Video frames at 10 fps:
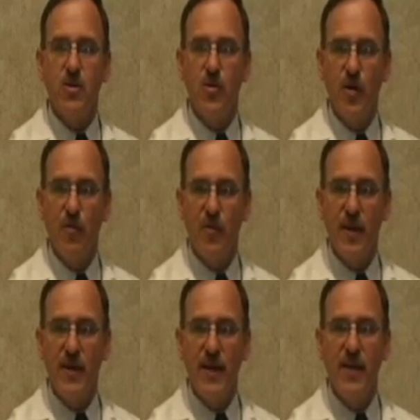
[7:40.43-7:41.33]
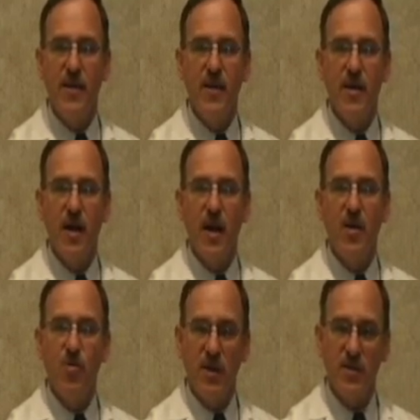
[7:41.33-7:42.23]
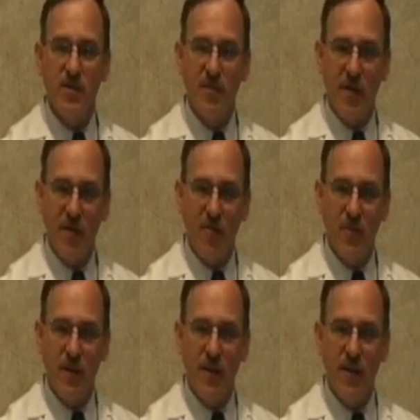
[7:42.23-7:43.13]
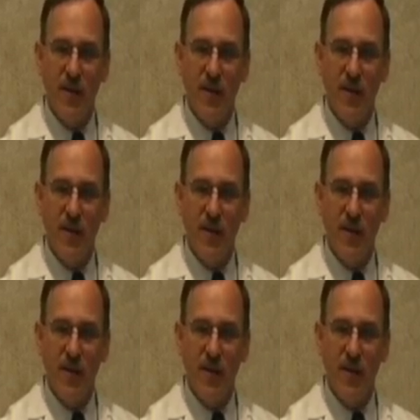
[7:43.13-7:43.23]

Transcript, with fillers: So therefore, they need aggressive therapy.